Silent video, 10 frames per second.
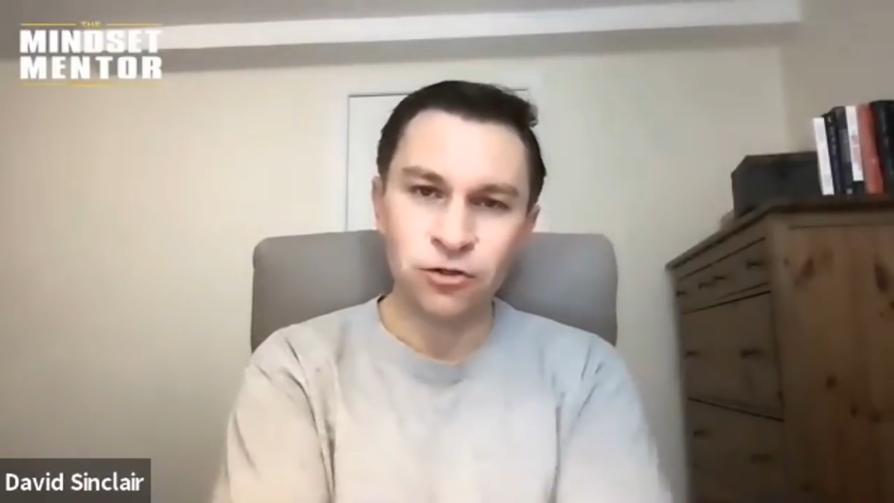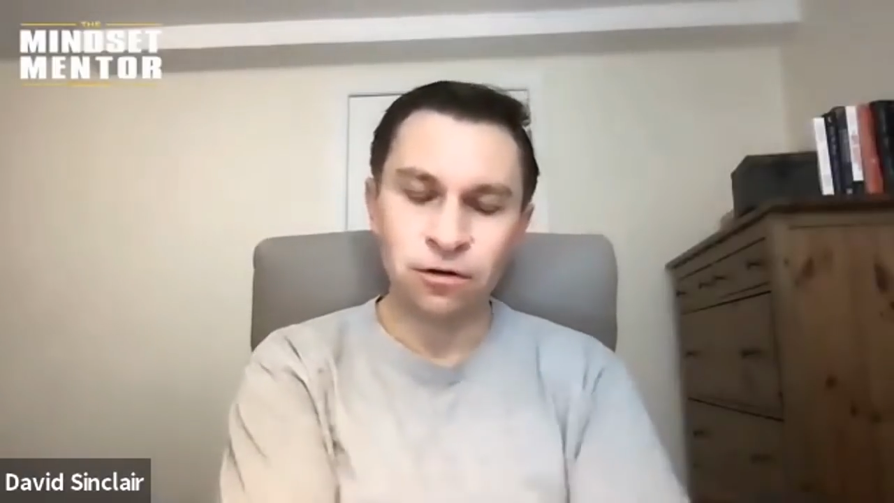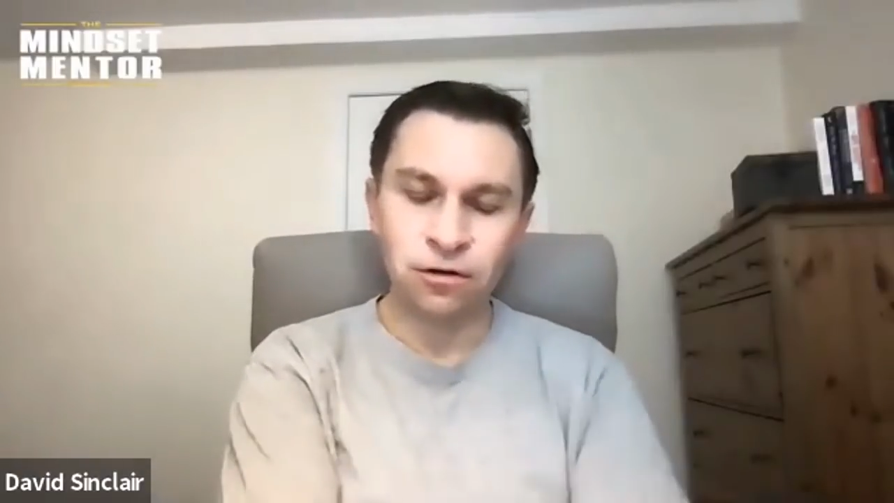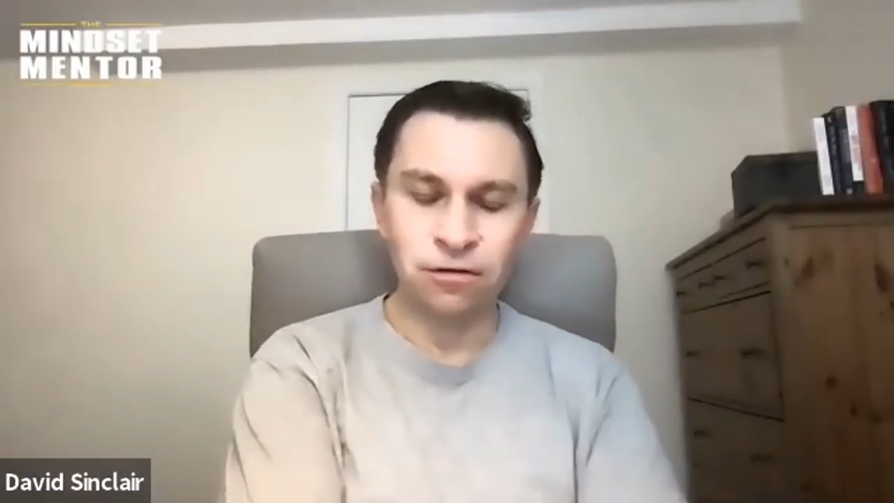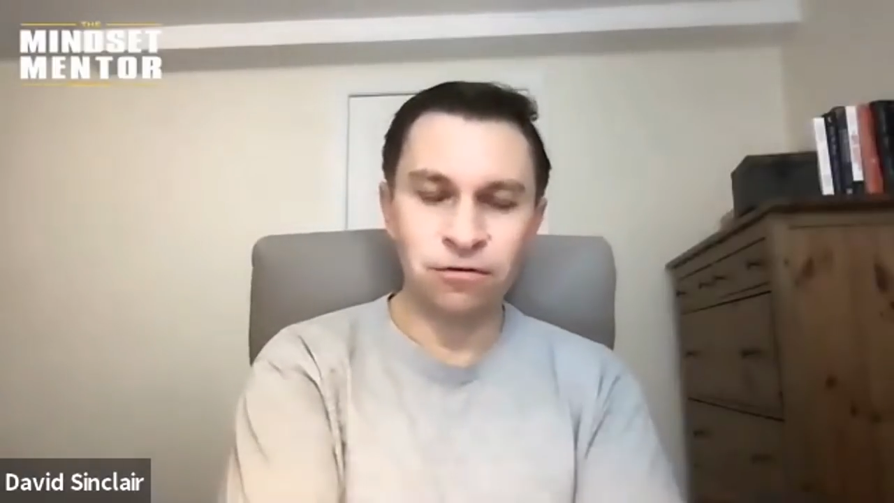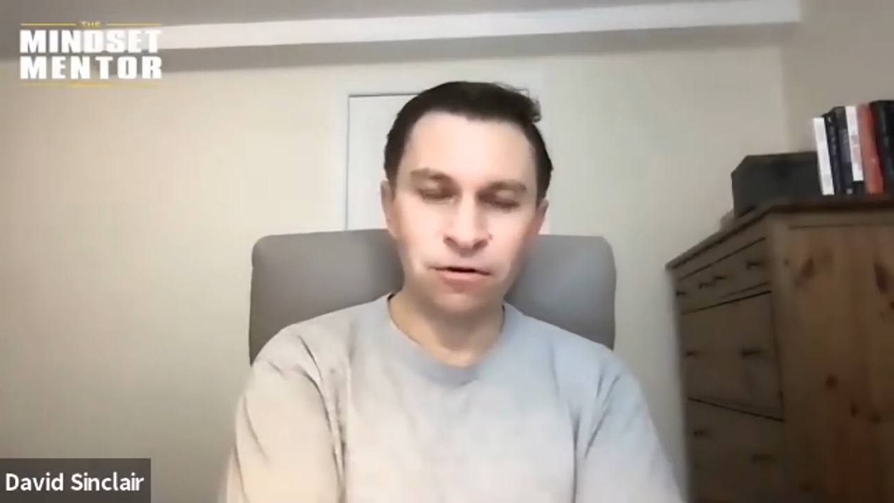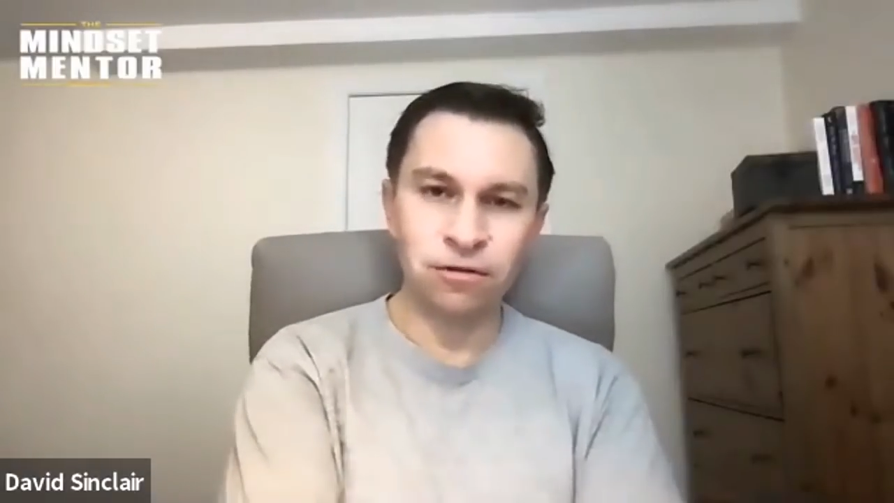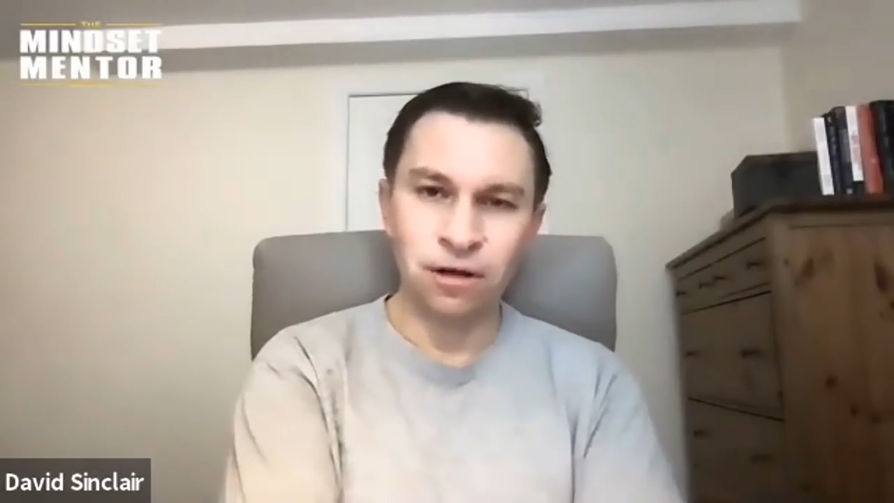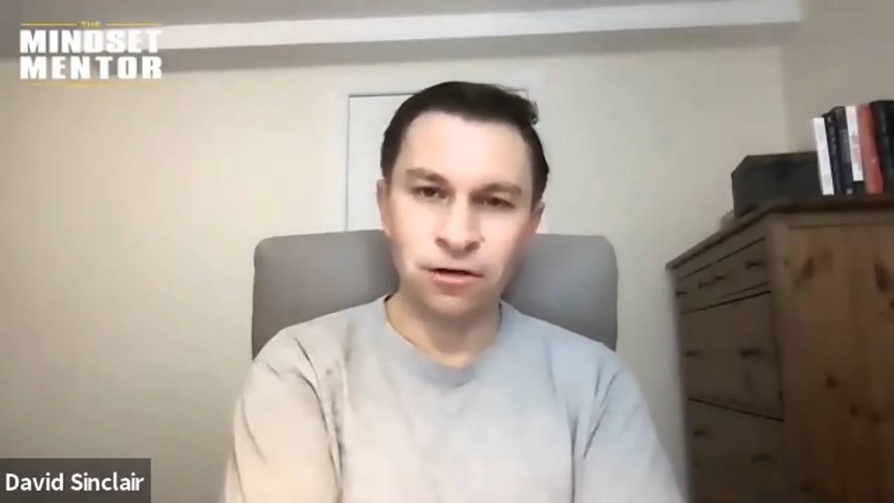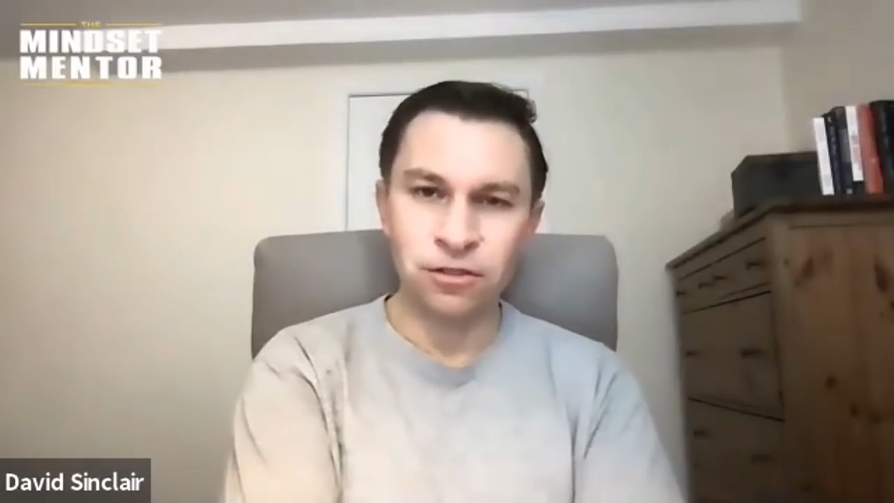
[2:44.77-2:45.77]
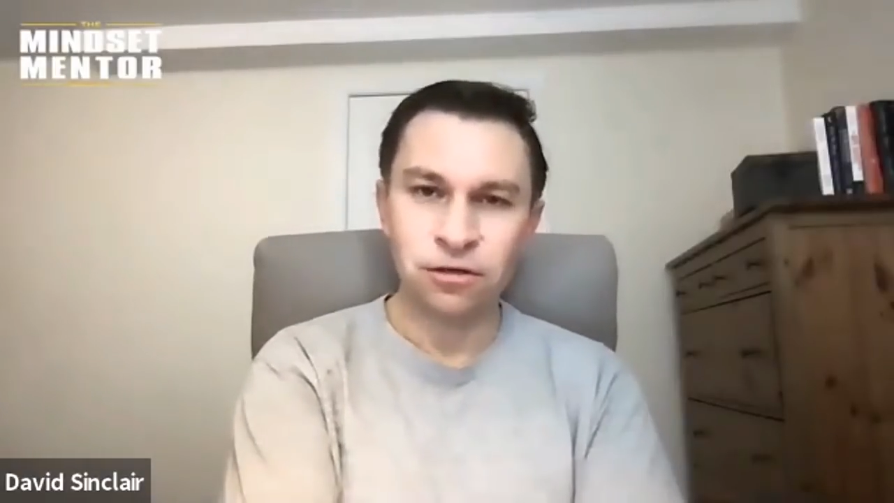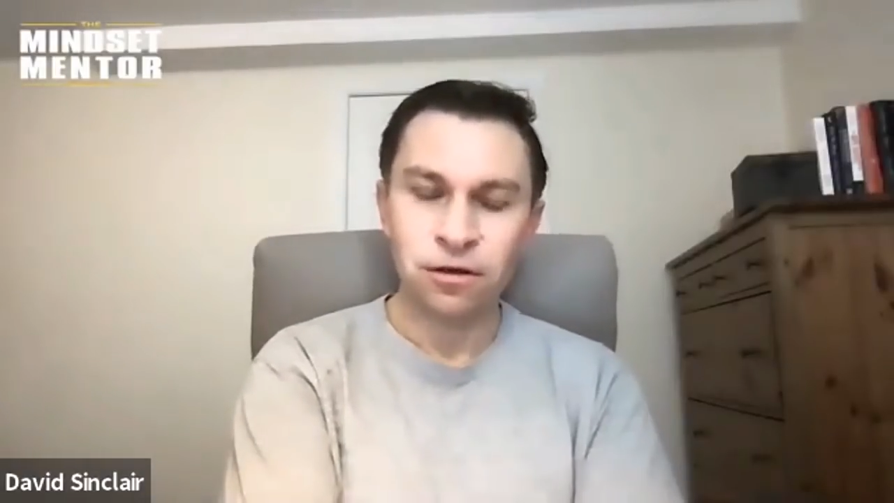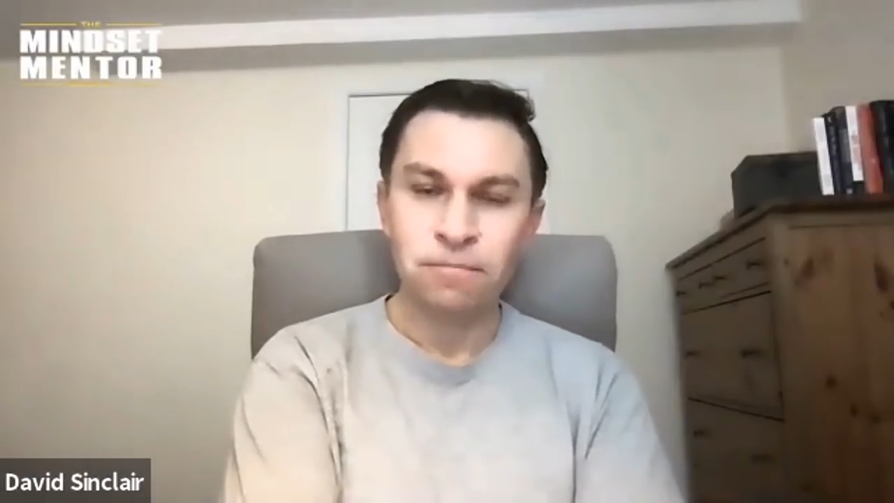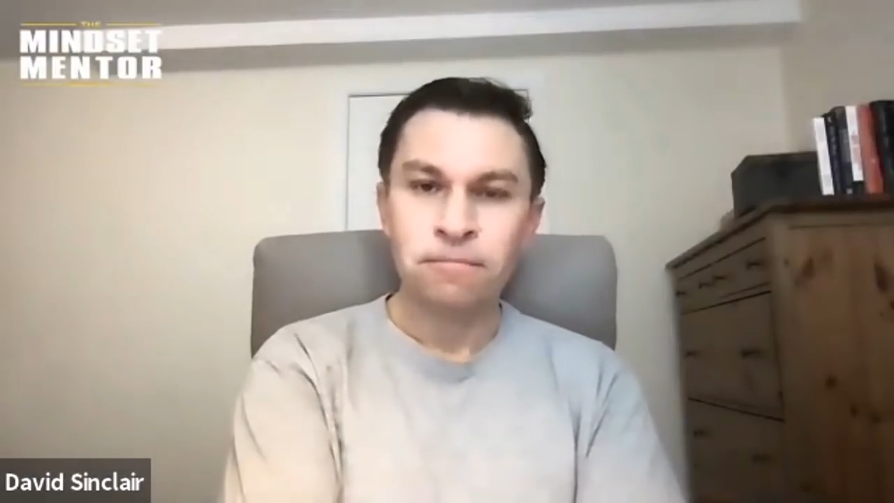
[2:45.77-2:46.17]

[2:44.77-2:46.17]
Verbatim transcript: organ, if not the largest.